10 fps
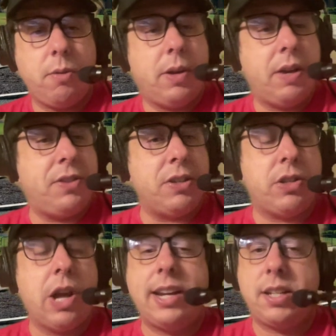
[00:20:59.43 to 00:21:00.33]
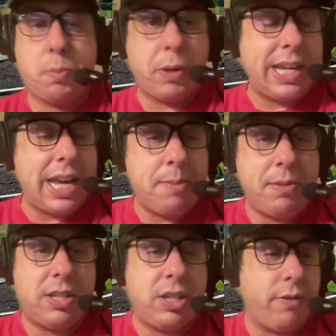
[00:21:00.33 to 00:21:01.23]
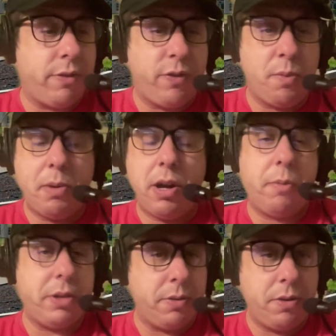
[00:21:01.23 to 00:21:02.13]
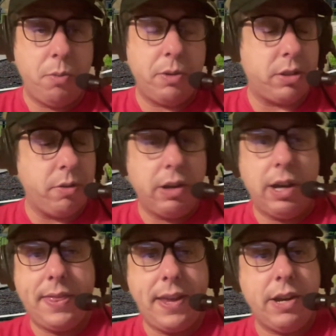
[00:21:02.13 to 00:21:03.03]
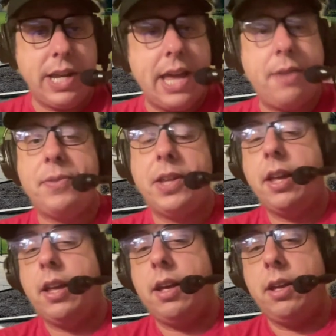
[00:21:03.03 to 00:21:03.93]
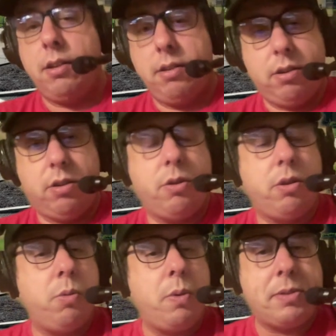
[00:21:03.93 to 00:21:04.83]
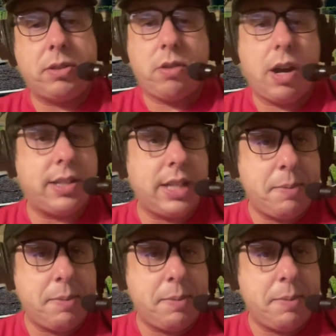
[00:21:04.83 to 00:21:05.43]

If there's not a spring game this year for football, we don't know what's going on there yet. Go to the women's lacrosse game